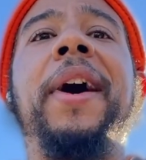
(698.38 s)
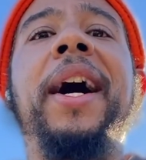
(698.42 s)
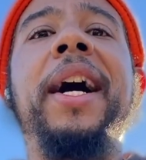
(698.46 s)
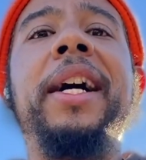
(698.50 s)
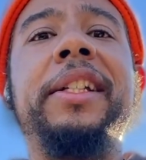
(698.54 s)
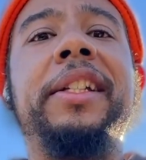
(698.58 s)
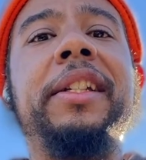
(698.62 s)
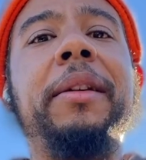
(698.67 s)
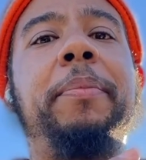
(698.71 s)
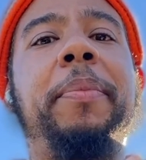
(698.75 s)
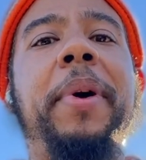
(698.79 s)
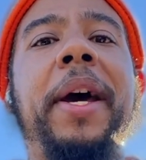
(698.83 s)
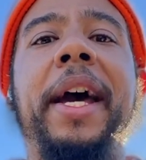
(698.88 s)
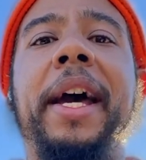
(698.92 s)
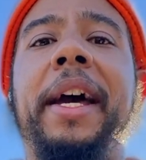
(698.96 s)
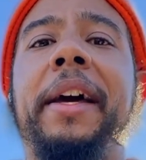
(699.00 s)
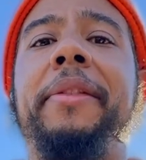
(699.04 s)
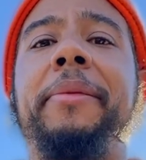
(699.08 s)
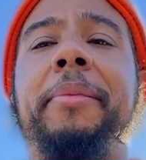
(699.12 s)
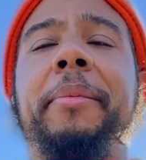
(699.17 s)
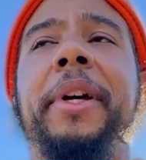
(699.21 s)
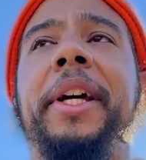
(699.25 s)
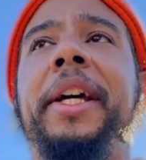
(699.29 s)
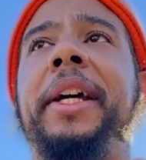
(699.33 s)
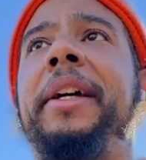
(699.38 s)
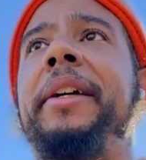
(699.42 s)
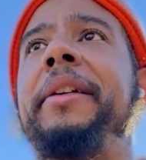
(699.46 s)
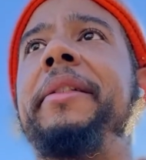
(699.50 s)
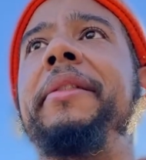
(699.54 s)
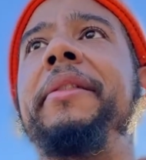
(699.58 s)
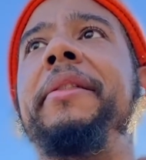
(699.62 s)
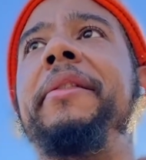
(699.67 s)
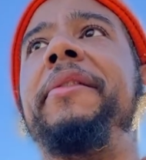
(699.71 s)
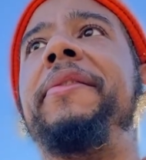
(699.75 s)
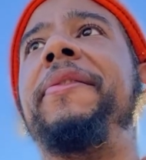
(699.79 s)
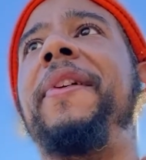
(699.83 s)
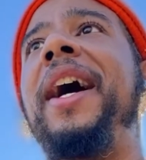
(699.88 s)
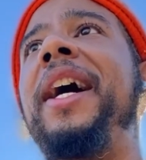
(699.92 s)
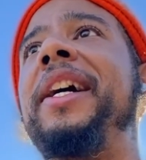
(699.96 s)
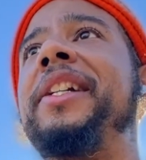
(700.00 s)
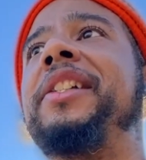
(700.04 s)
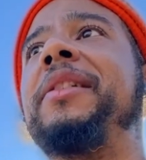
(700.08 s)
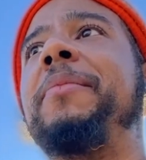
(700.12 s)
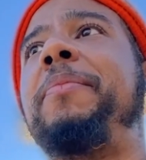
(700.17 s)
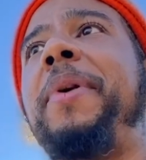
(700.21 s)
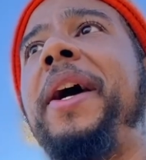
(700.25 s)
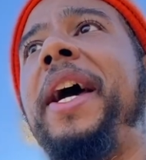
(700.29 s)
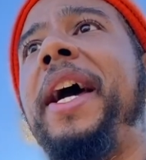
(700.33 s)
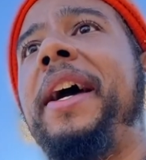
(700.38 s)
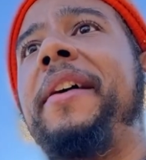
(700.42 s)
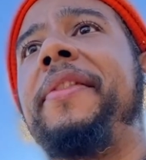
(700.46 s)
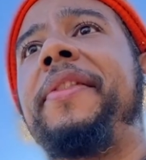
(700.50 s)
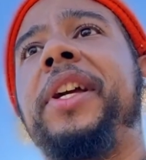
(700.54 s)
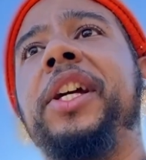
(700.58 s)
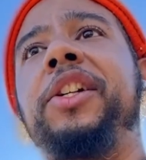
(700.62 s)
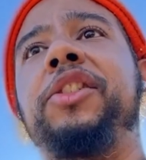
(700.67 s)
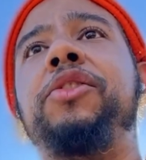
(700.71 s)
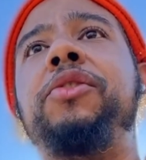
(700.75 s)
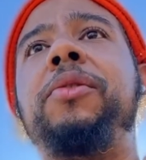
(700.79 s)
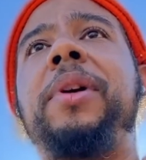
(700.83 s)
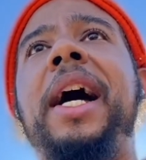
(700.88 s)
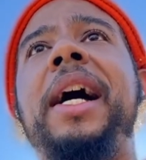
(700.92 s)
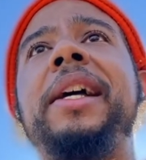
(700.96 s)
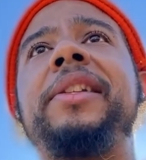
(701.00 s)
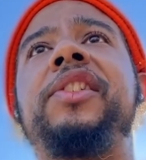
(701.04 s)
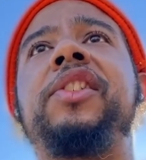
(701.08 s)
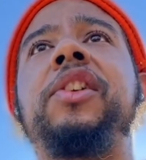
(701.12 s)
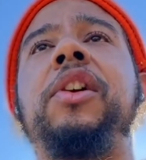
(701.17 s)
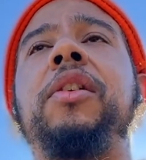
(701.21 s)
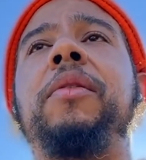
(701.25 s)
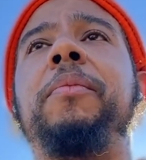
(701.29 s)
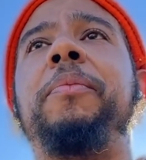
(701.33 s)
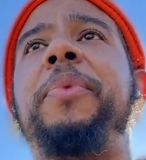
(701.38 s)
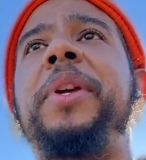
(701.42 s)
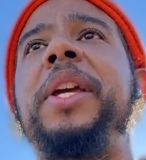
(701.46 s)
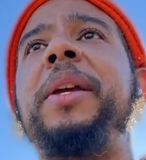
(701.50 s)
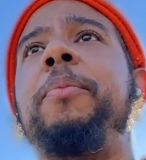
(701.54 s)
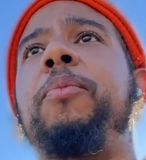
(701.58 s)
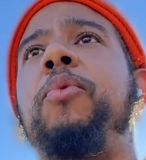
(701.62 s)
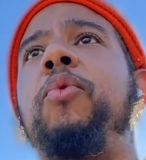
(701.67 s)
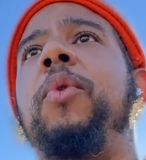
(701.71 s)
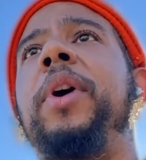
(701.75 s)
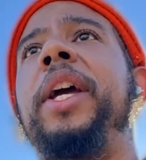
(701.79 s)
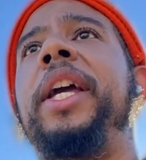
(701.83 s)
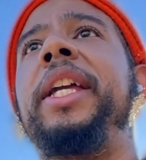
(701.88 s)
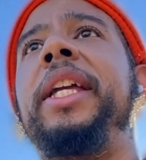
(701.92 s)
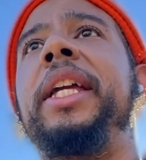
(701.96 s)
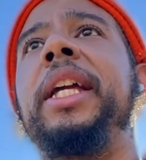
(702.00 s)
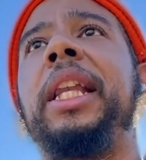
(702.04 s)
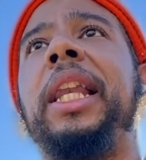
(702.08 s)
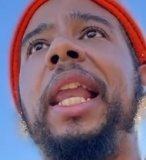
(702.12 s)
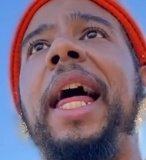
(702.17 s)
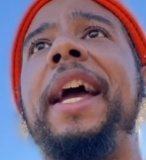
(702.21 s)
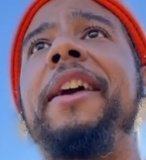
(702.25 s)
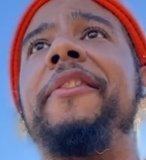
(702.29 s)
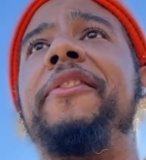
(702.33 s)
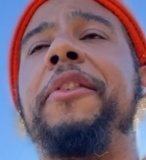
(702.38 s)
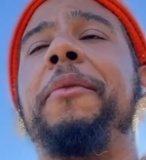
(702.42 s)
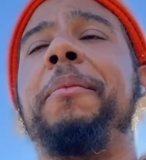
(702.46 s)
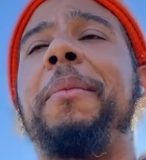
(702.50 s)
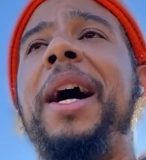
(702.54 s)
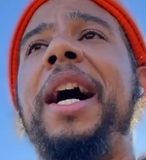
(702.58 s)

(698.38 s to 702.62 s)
find your path, man. Find your path because you got certain people in your life.